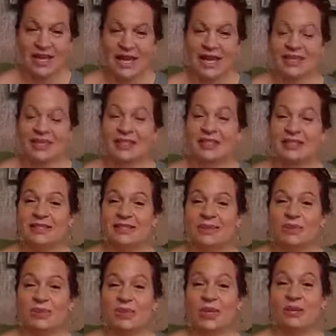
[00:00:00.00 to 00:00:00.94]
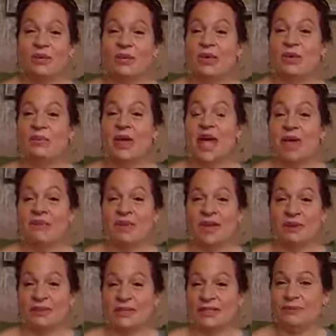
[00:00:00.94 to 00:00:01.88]
And this week we're gonna have it
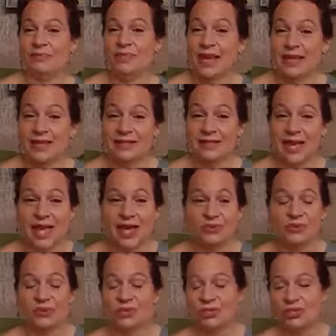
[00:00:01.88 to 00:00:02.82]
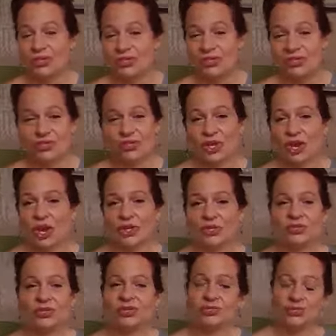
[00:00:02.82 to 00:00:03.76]
at Miss Betty's house, which she's usually
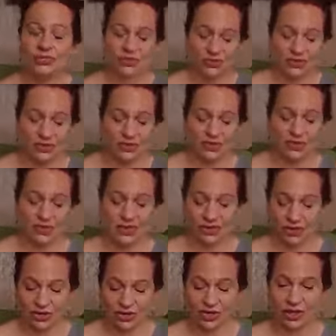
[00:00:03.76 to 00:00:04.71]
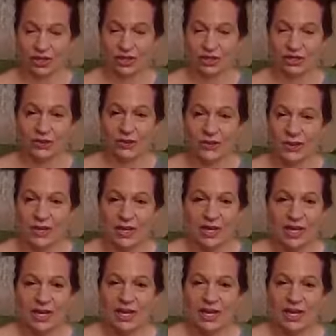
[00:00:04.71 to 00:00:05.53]
on too. So we'll see her in a little bit.